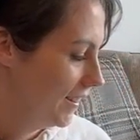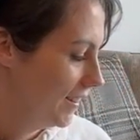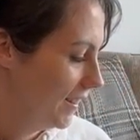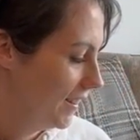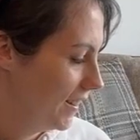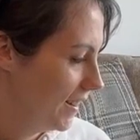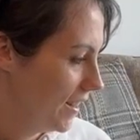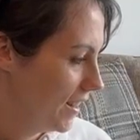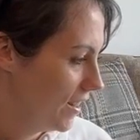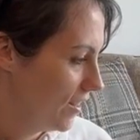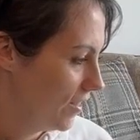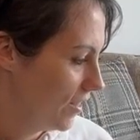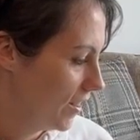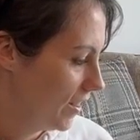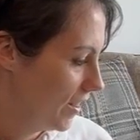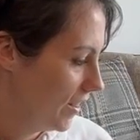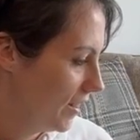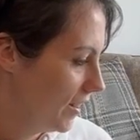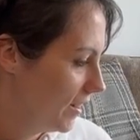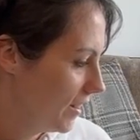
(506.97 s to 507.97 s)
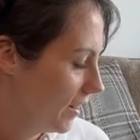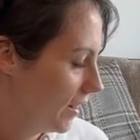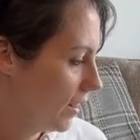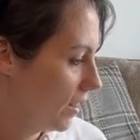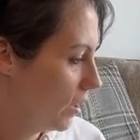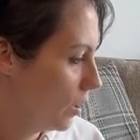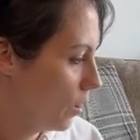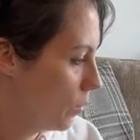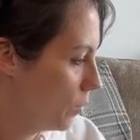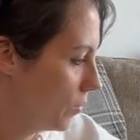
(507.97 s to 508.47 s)
Leave it, that can
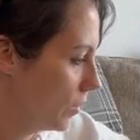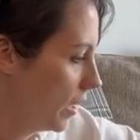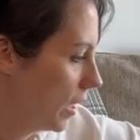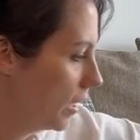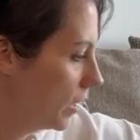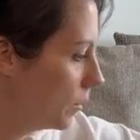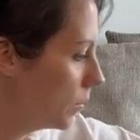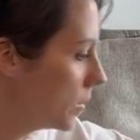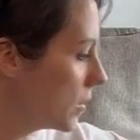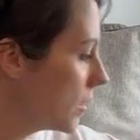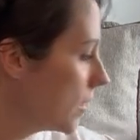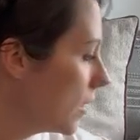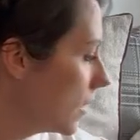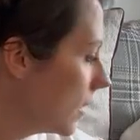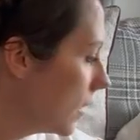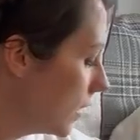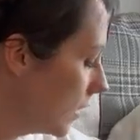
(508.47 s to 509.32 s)
go with games.